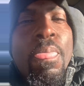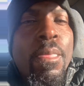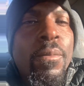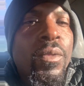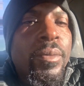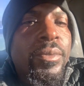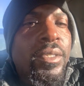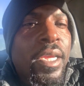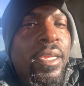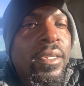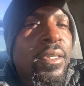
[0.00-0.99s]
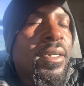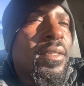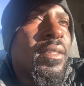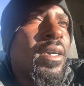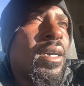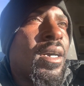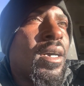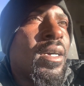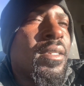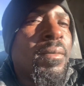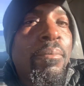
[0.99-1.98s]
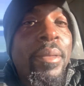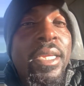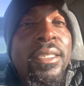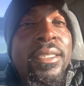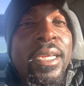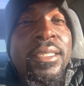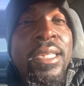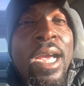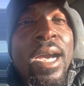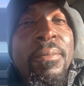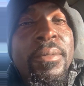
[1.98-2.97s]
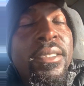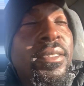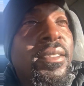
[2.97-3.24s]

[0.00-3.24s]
the beatings had stopped.